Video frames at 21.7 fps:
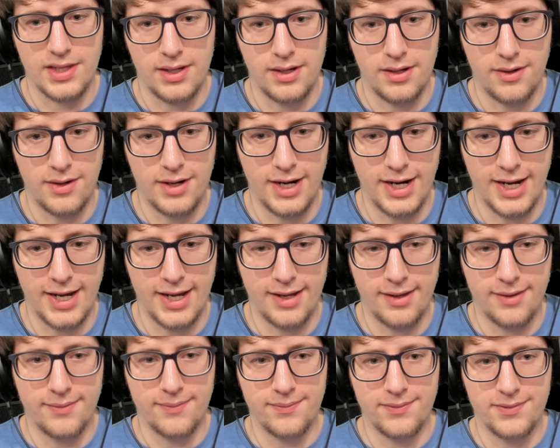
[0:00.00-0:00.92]
Alright,
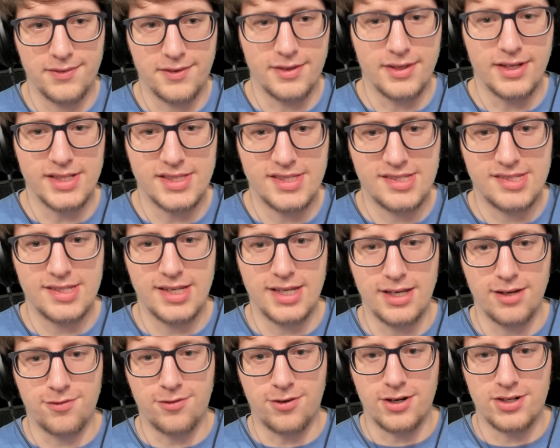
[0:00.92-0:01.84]
let's see
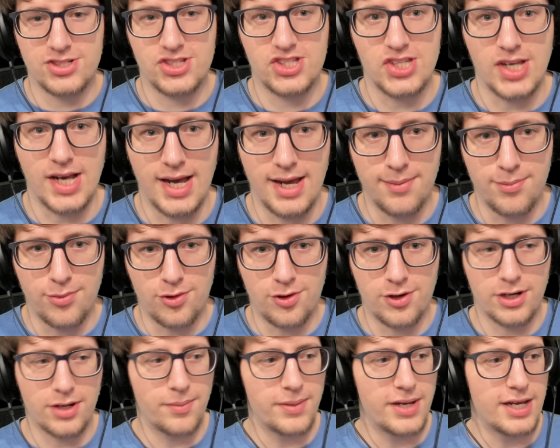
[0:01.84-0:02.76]
if our
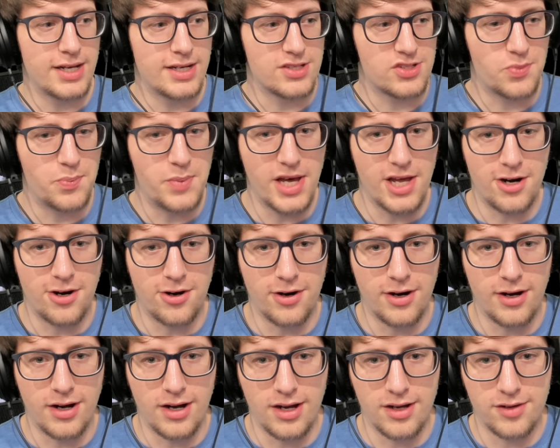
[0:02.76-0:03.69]
cyborg man is better
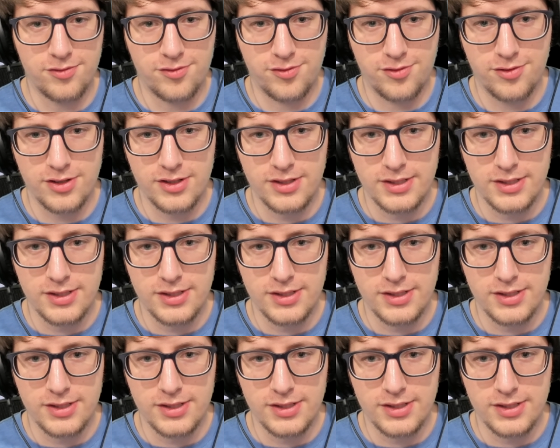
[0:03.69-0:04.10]
off.